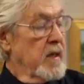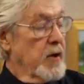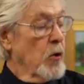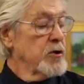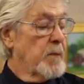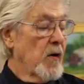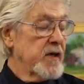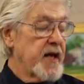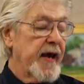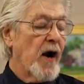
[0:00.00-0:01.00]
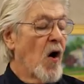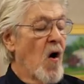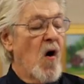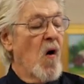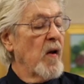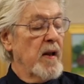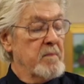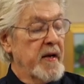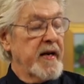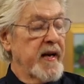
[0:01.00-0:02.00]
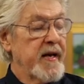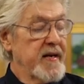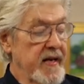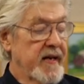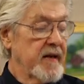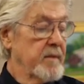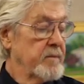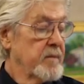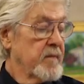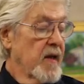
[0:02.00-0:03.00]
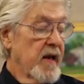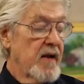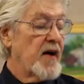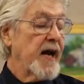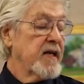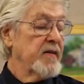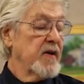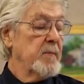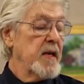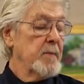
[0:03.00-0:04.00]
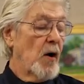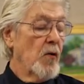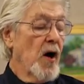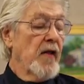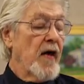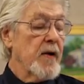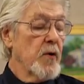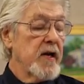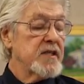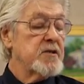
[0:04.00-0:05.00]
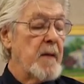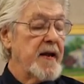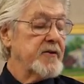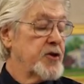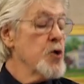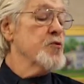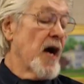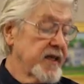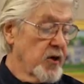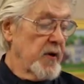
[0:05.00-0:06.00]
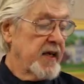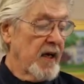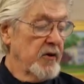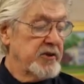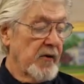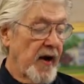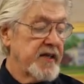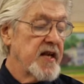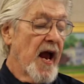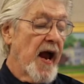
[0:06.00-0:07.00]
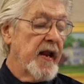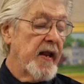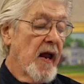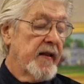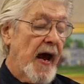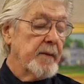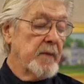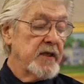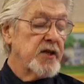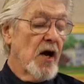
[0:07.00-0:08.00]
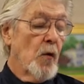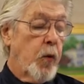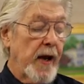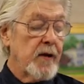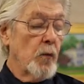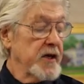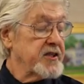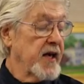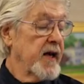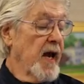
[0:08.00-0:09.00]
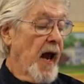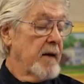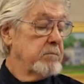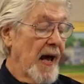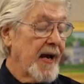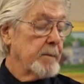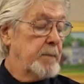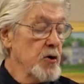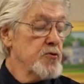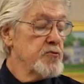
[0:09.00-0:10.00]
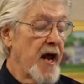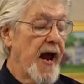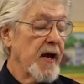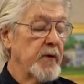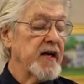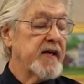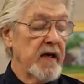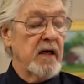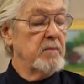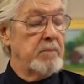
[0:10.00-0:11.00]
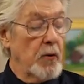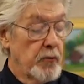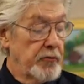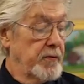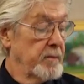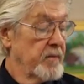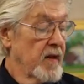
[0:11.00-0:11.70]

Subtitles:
Those boys had all the money they needed. If I'd given them any more, they would have spent 2 nights a week at Lucerites, and that much white whiskey and black poontang would have killed them both.